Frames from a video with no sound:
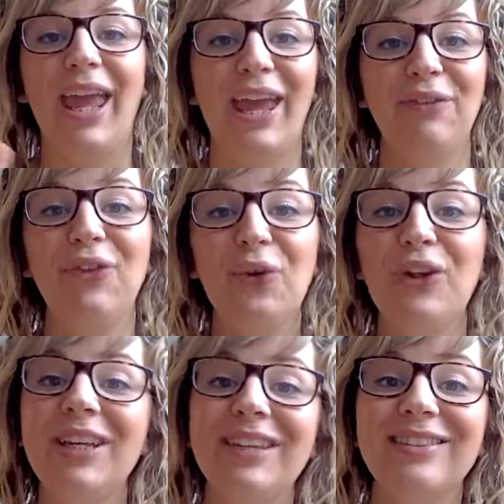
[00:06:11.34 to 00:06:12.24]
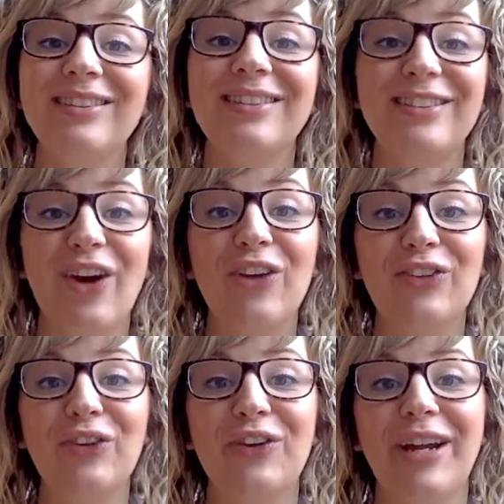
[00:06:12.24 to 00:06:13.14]
If you're looking to start
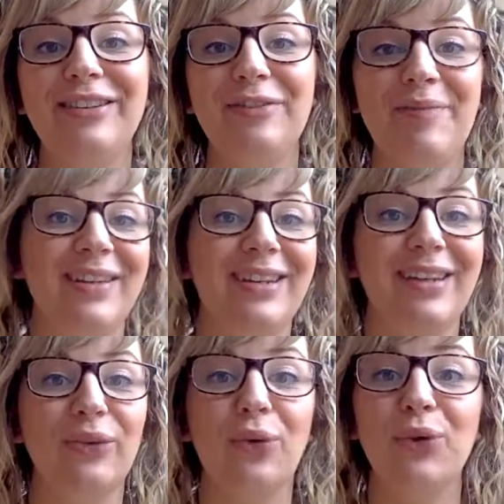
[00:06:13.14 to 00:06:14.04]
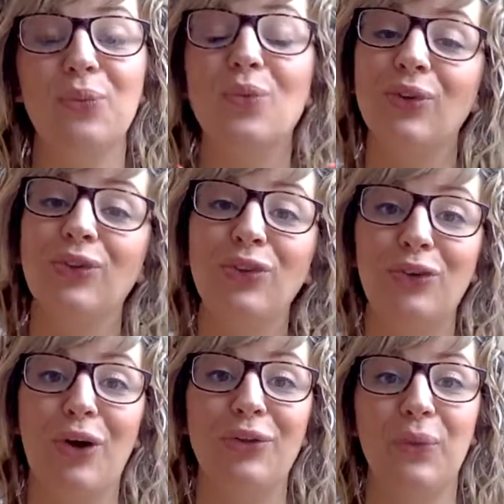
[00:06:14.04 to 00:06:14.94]
a creative business, or you want to
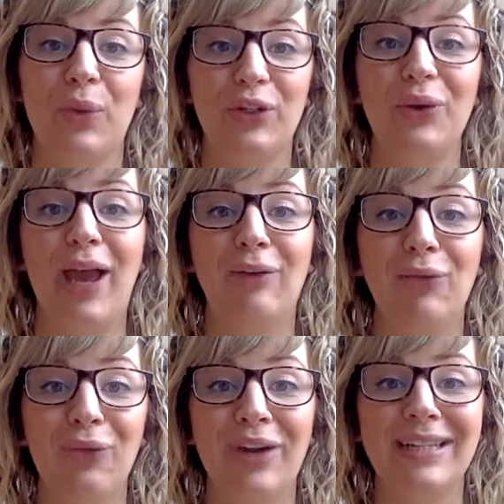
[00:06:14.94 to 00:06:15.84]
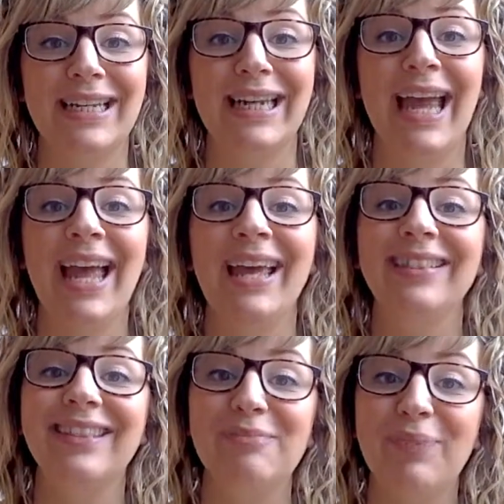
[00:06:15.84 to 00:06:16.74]
grow the one you have already,
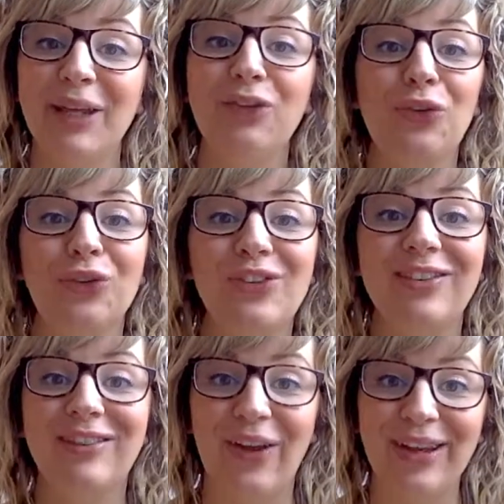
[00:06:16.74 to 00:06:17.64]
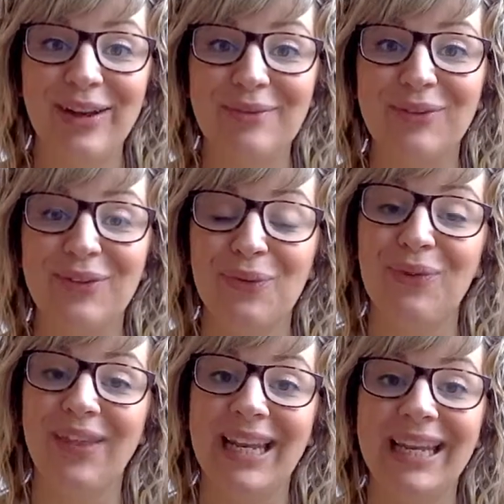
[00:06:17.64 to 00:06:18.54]
then be sure to sign up to
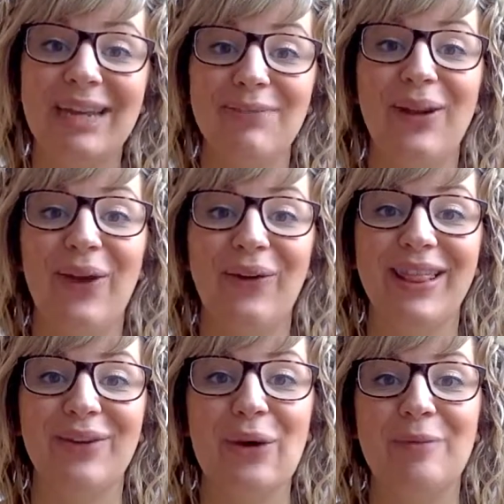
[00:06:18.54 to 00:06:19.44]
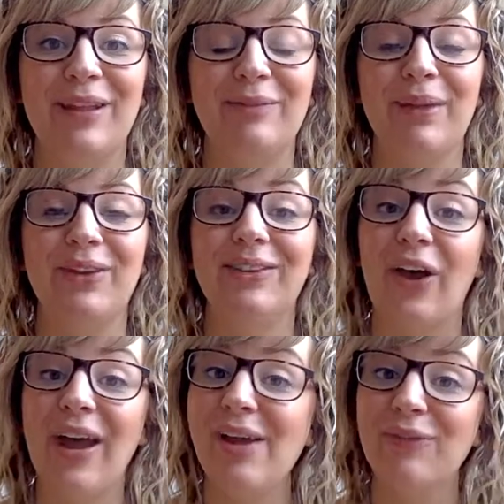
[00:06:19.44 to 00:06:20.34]
the link below in the comments, because
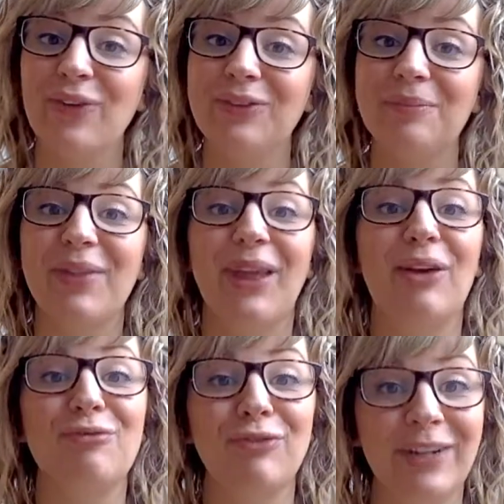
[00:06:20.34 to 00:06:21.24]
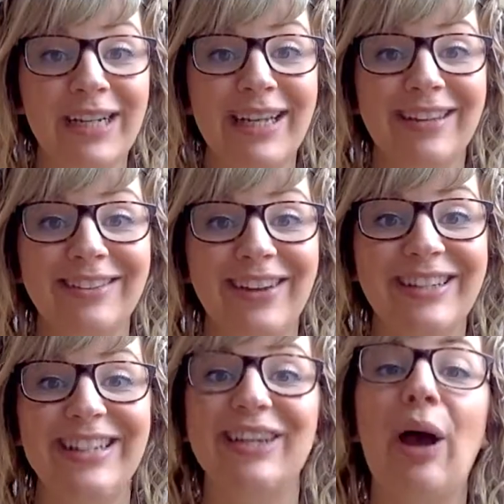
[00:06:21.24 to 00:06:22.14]
I have got something really
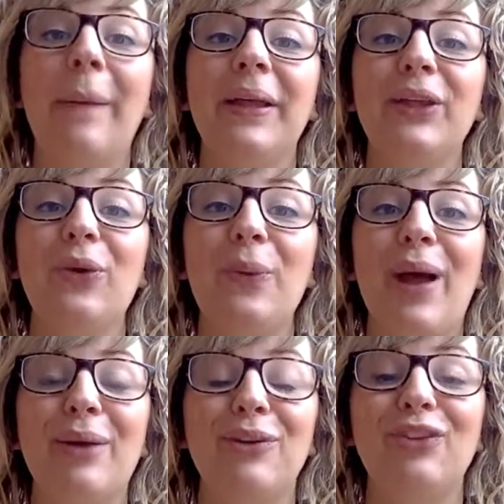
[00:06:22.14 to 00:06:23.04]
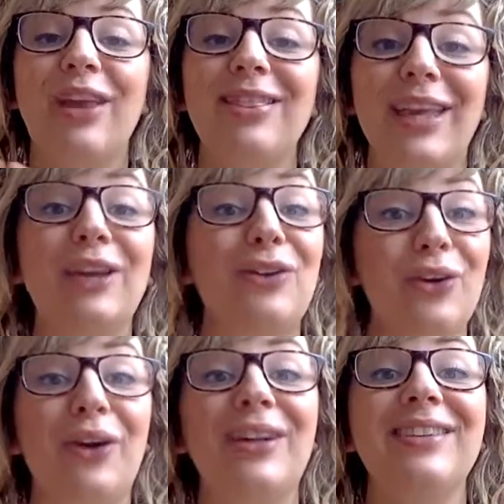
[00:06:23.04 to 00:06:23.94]
exciting coming your way which I think you're
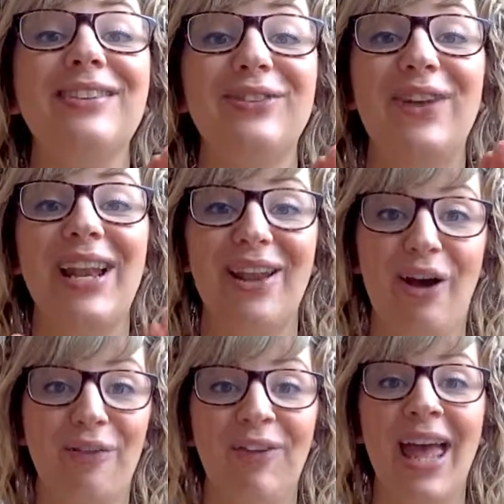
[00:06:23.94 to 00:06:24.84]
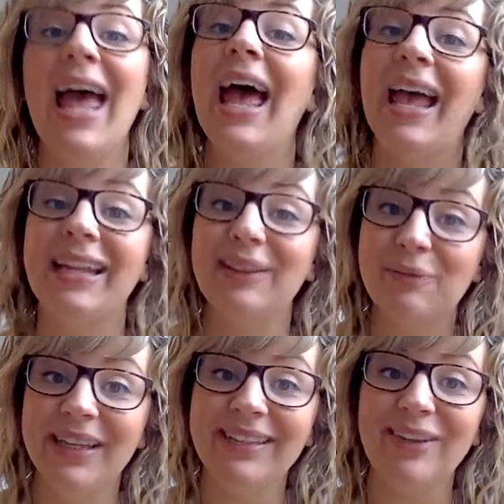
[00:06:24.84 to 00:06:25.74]
going to love. And in the
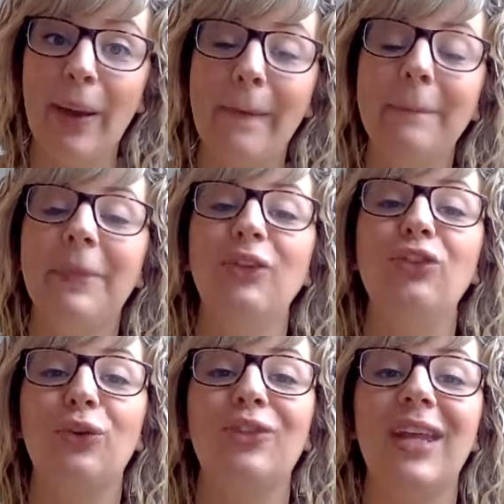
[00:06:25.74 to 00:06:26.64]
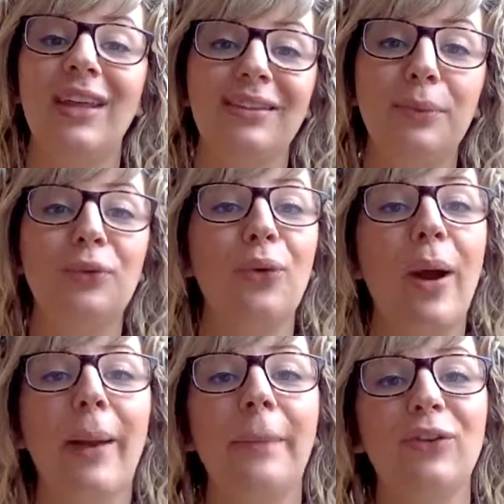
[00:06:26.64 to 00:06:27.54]
meantime, be sure to hit
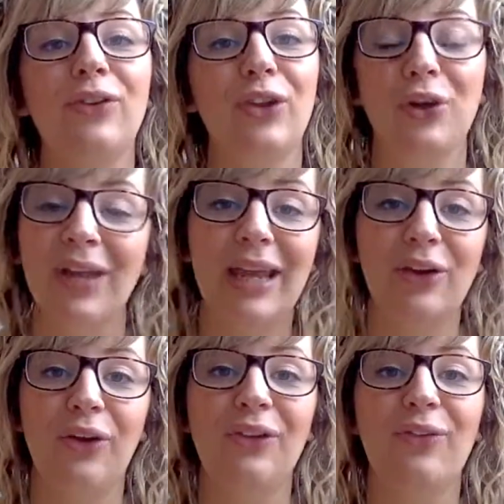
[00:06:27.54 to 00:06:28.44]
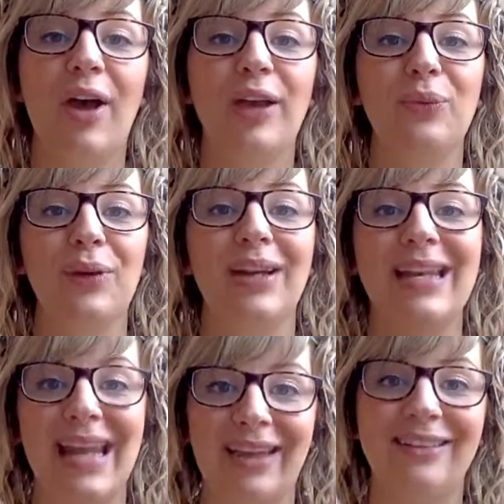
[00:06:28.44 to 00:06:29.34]
subscribe so you can get notified when I
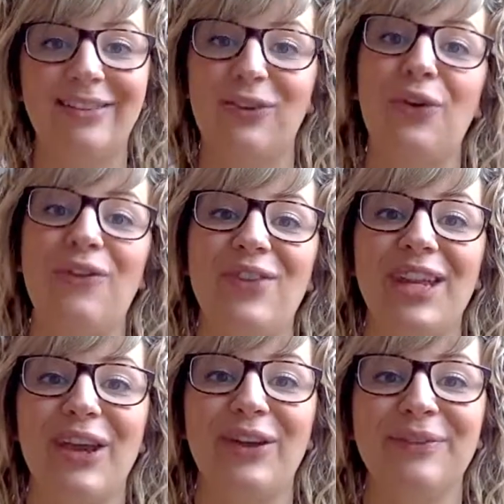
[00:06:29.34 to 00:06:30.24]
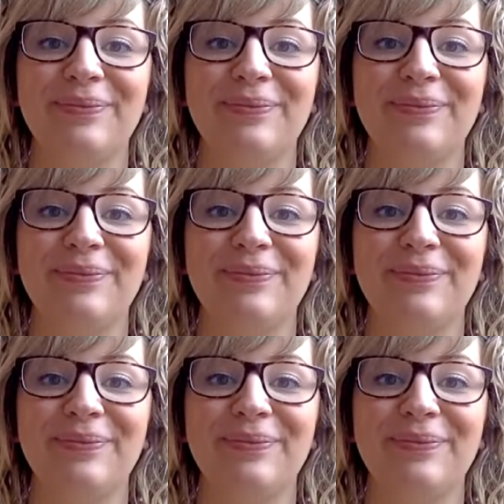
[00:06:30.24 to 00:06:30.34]
next do a video.